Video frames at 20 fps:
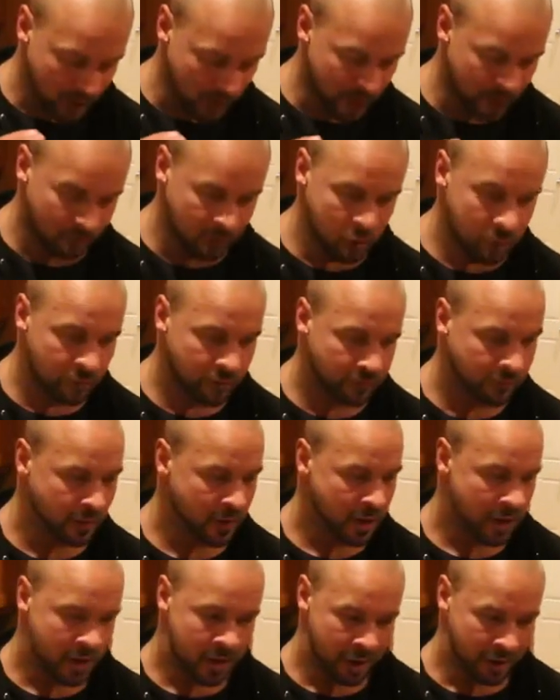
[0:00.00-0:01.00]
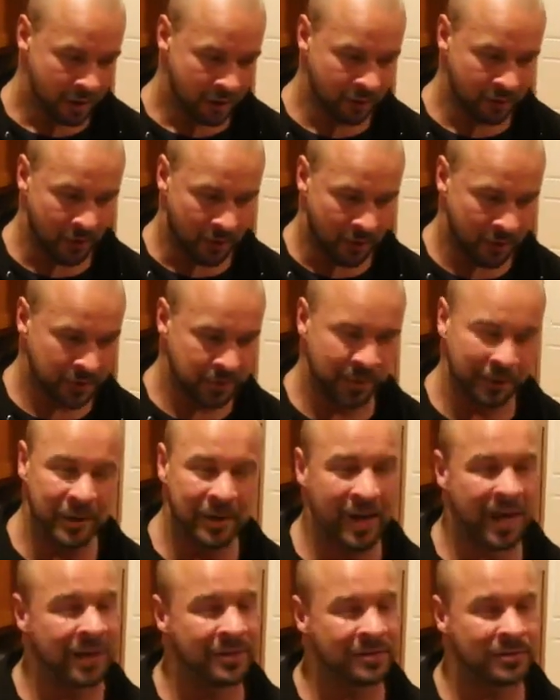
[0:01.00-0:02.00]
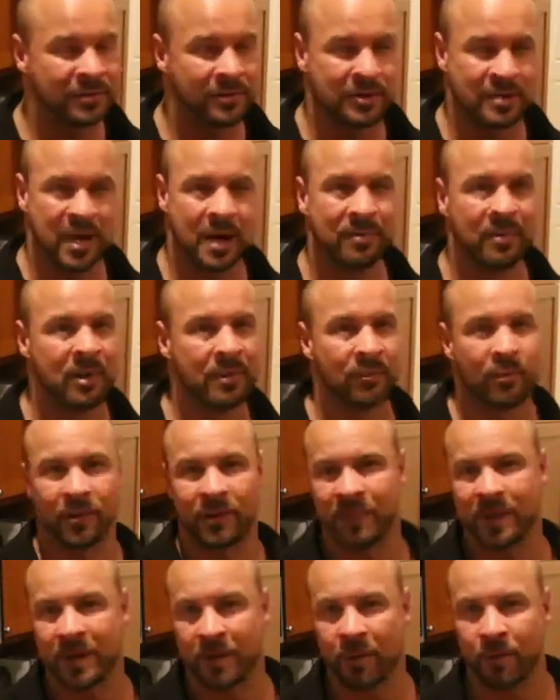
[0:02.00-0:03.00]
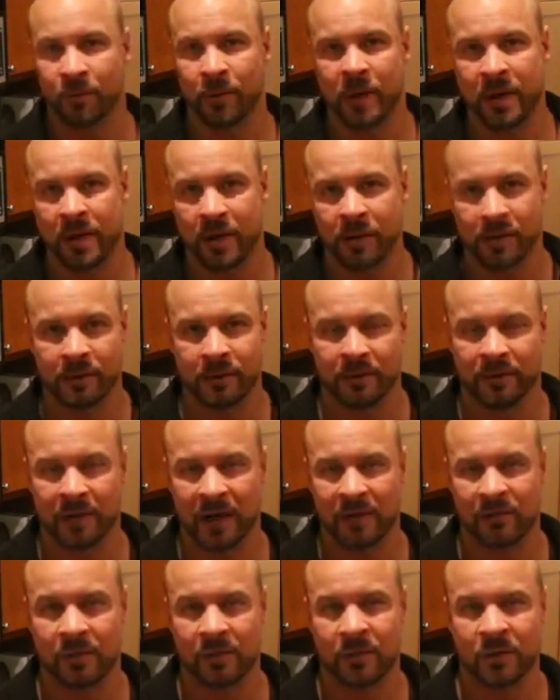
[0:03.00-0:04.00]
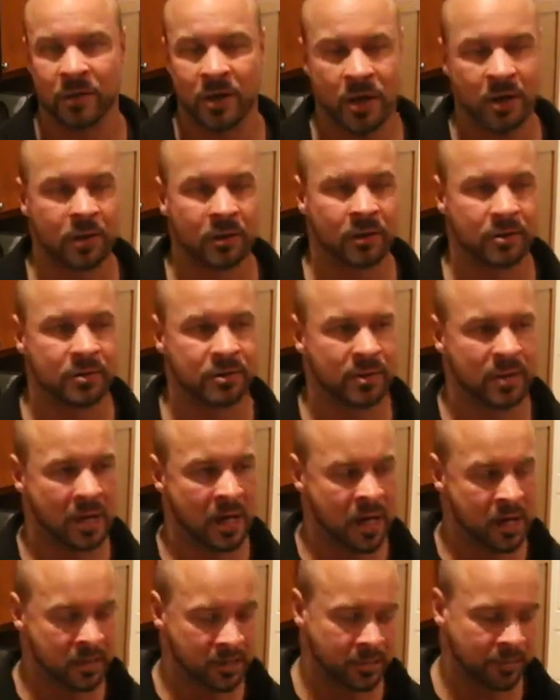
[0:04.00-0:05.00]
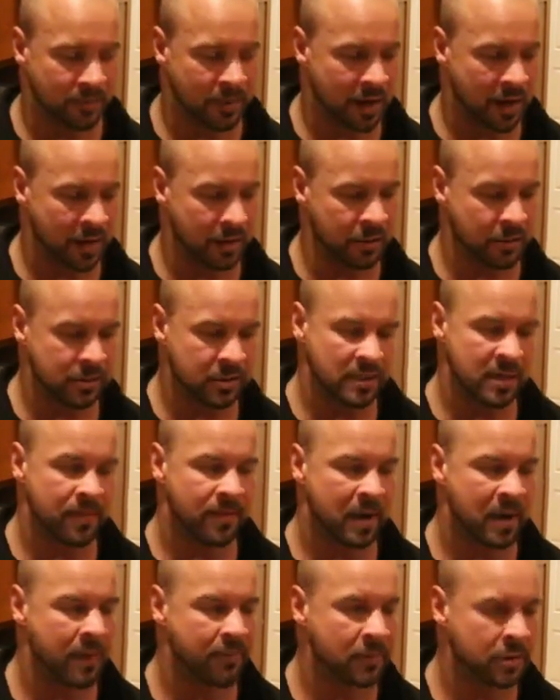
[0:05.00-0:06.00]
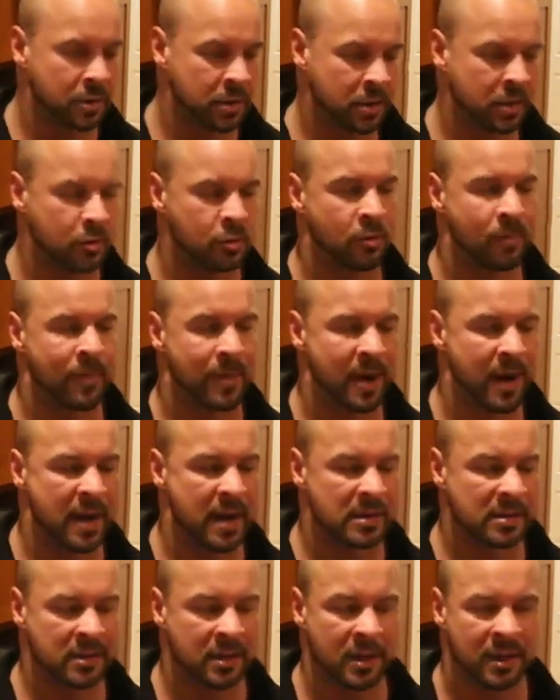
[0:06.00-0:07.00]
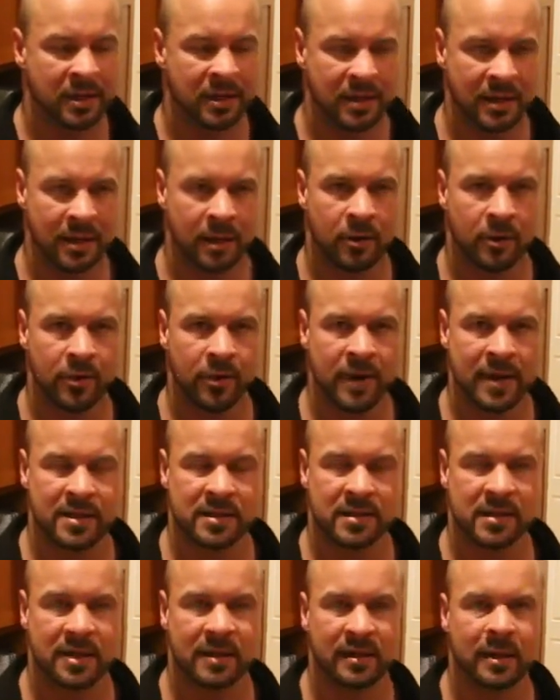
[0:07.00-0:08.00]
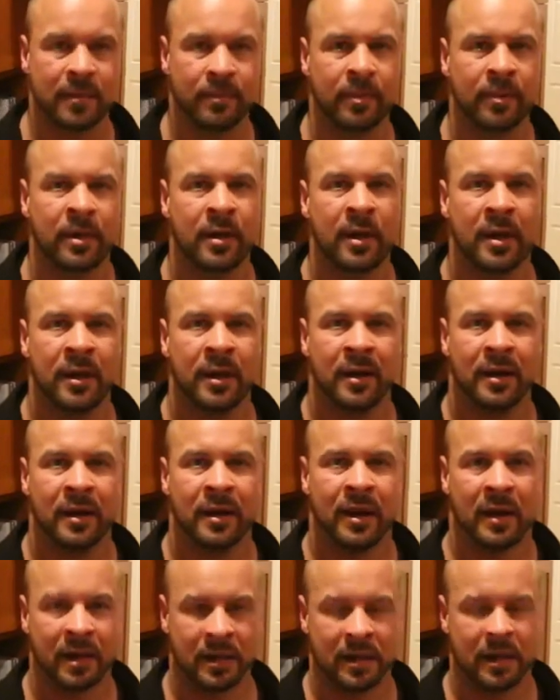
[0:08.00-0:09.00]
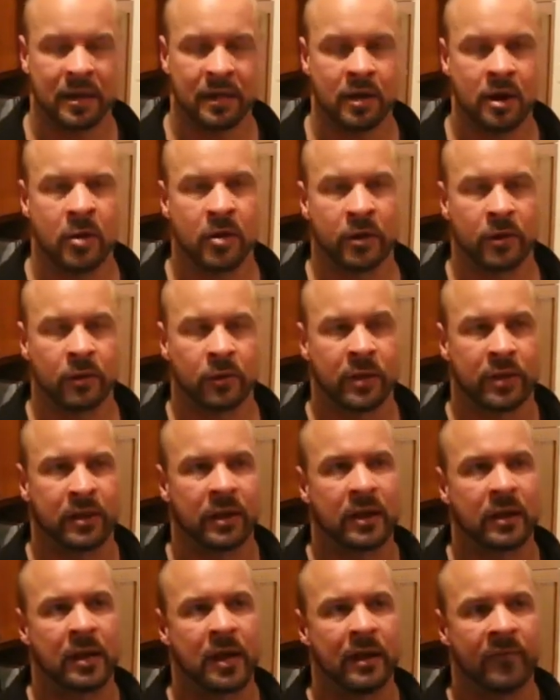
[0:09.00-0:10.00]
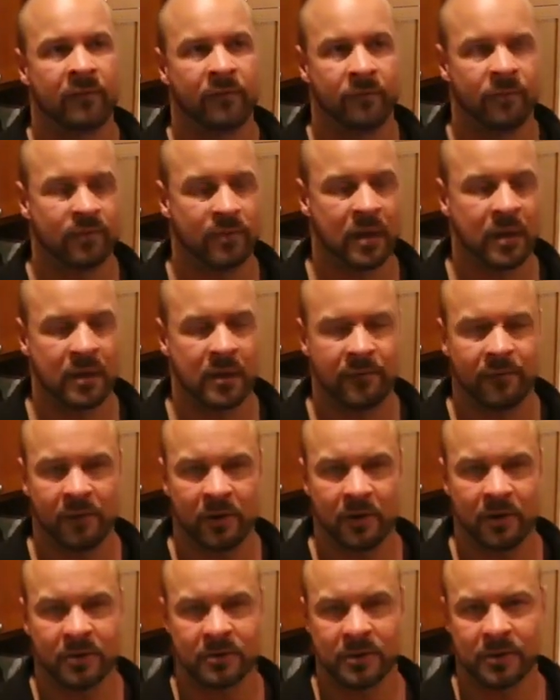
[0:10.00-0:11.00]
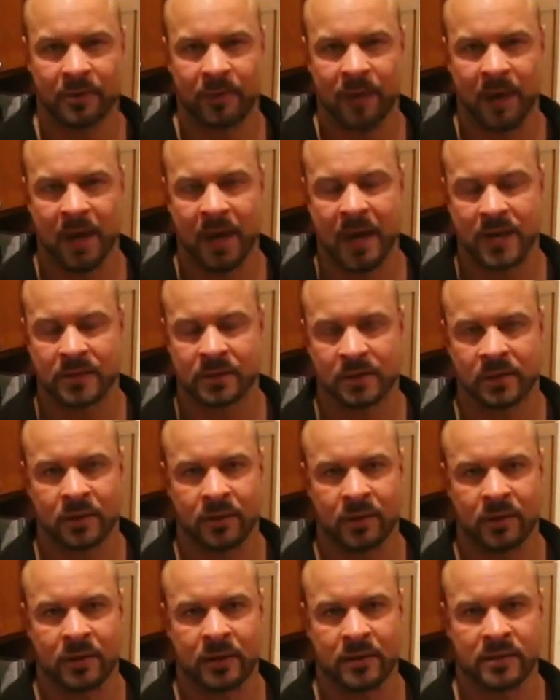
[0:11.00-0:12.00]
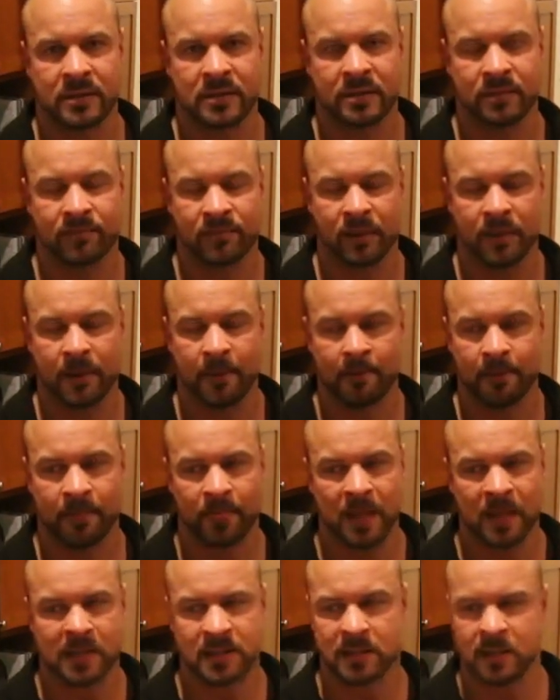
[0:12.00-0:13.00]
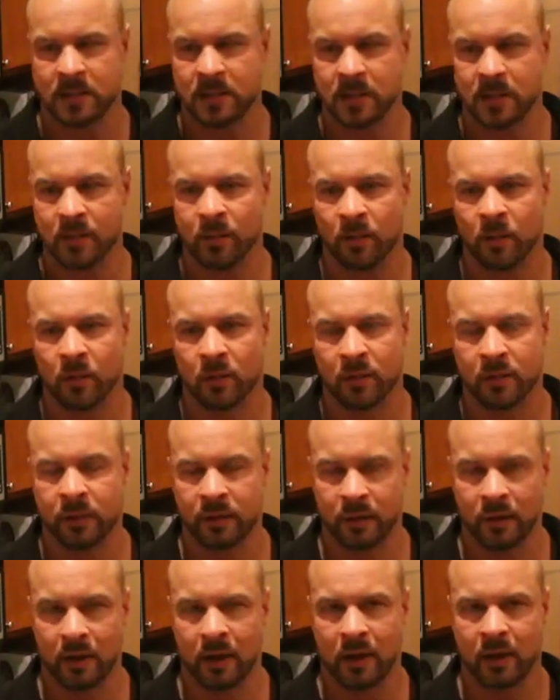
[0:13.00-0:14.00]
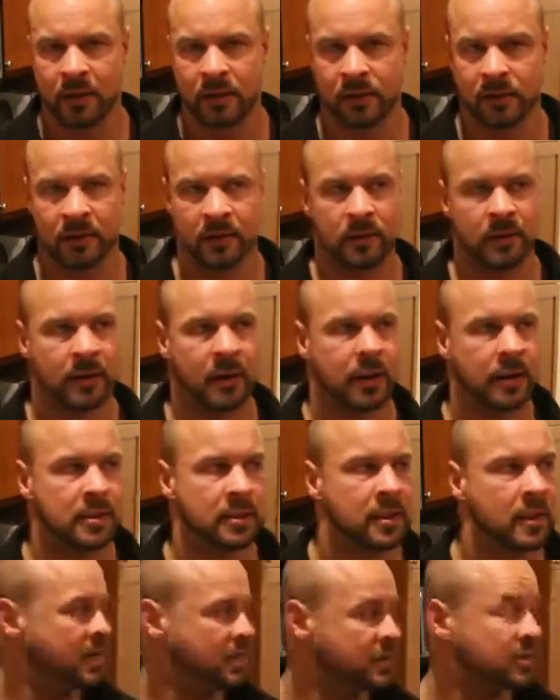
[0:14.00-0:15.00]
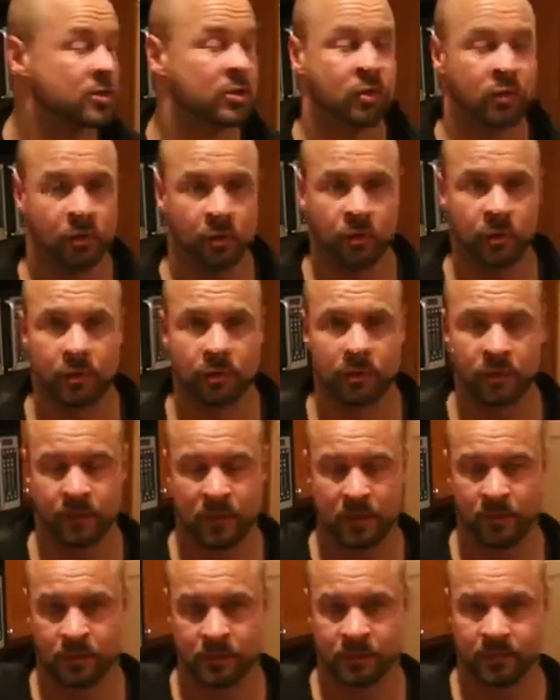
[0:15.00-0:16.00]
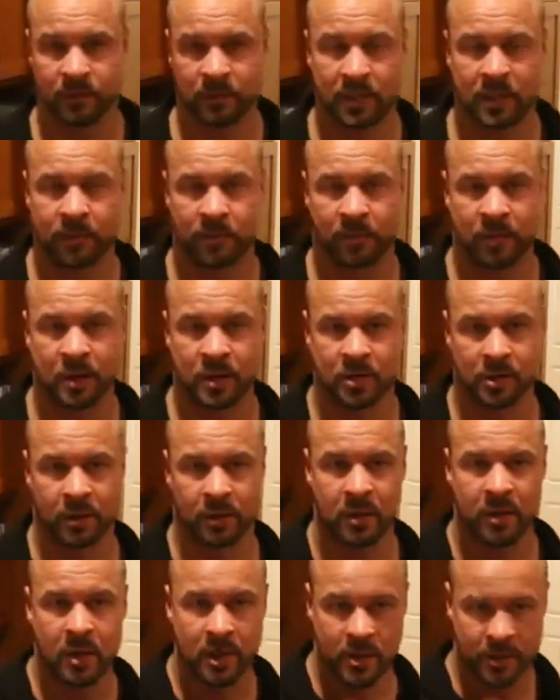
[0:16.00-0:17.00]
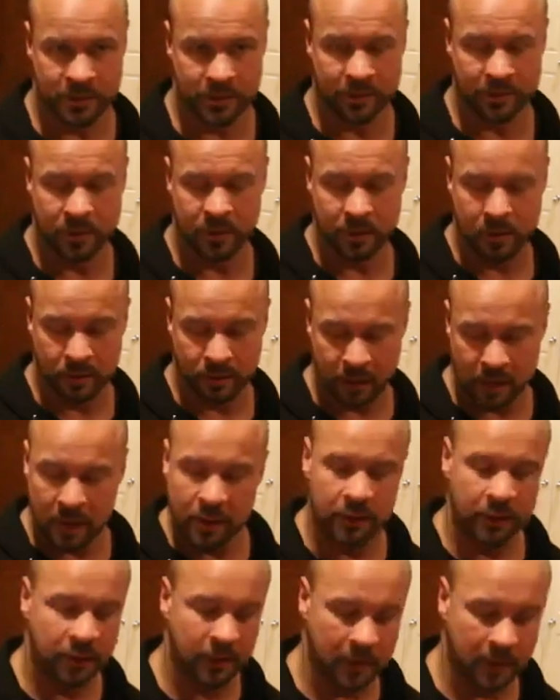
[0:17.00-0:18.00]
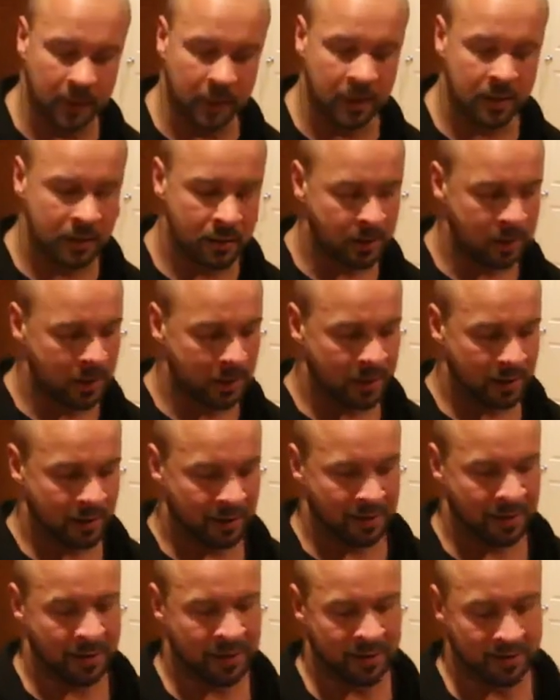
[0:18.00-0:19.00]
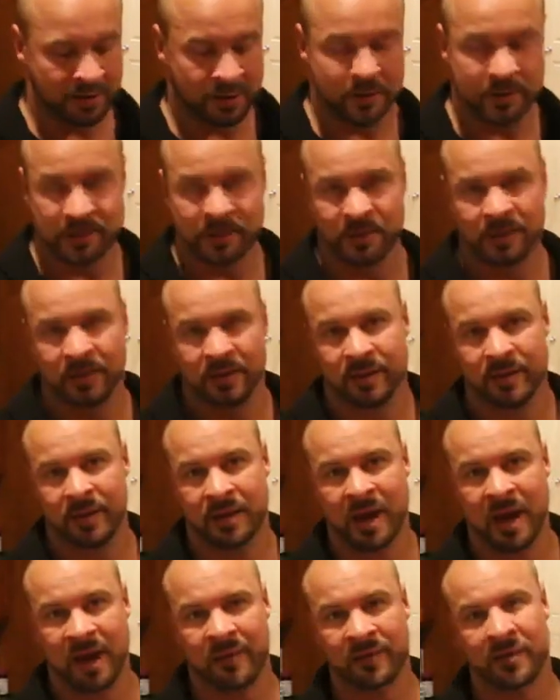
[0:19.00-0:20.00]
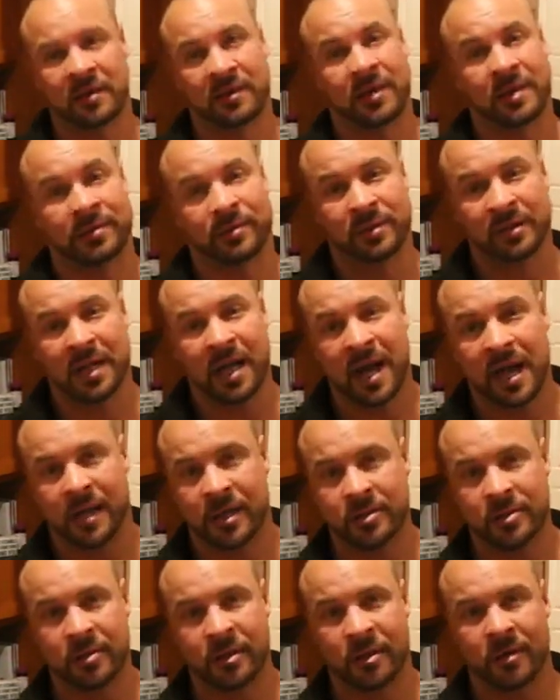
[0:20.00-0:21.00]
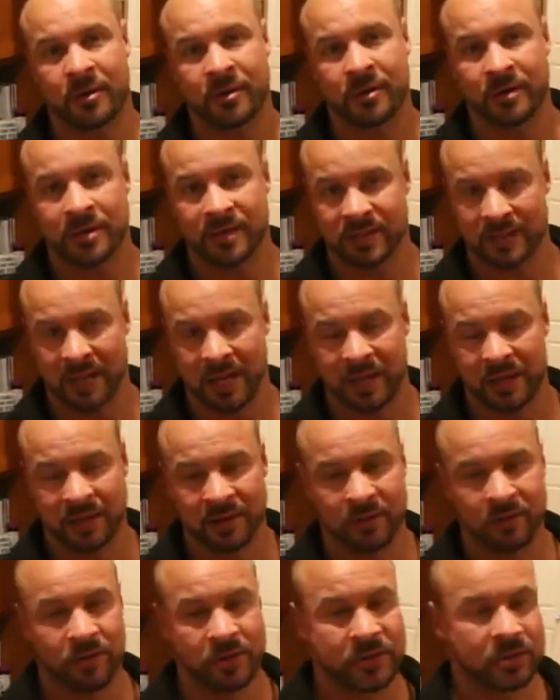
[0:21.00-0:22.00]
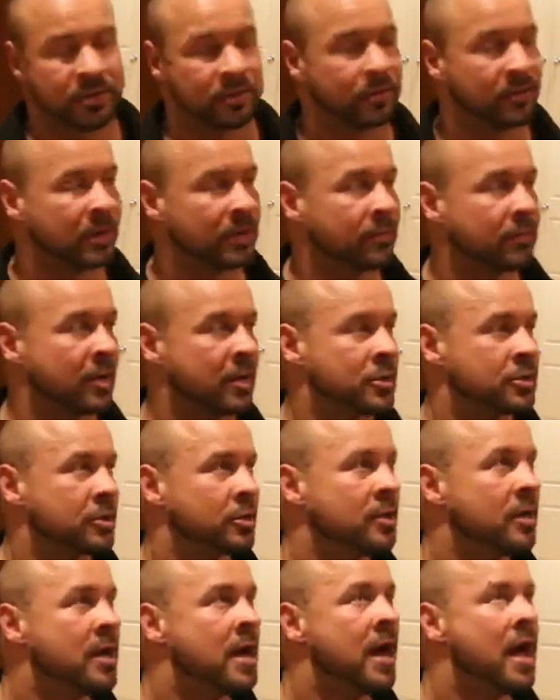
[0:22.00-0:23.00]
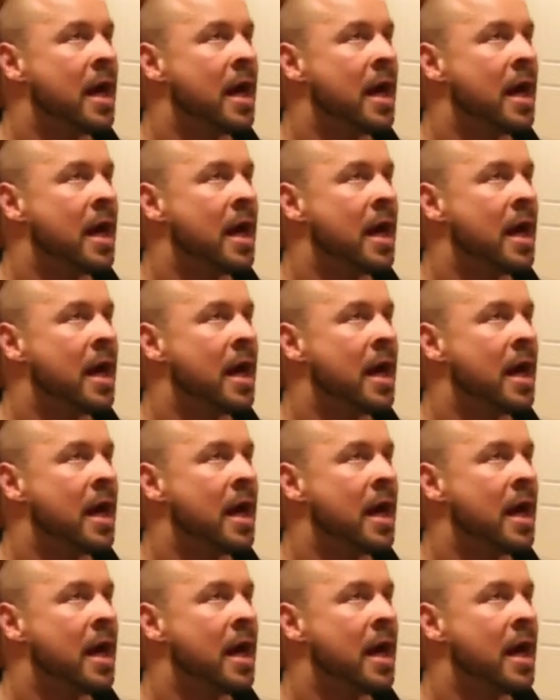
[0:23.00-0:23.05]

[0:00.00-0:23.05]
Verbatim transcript: If you've, you also you got to do is come up with about 300 to 500 dollars to buy your CPAP machine, your mask, get all that set up and get going with it. I've made videos in the past on this, but that's the number one thing I think that is screwing with people's blood pressure. So, you know, the other thing is having a lot of plaque in your arteries, that can increase your blood pressure.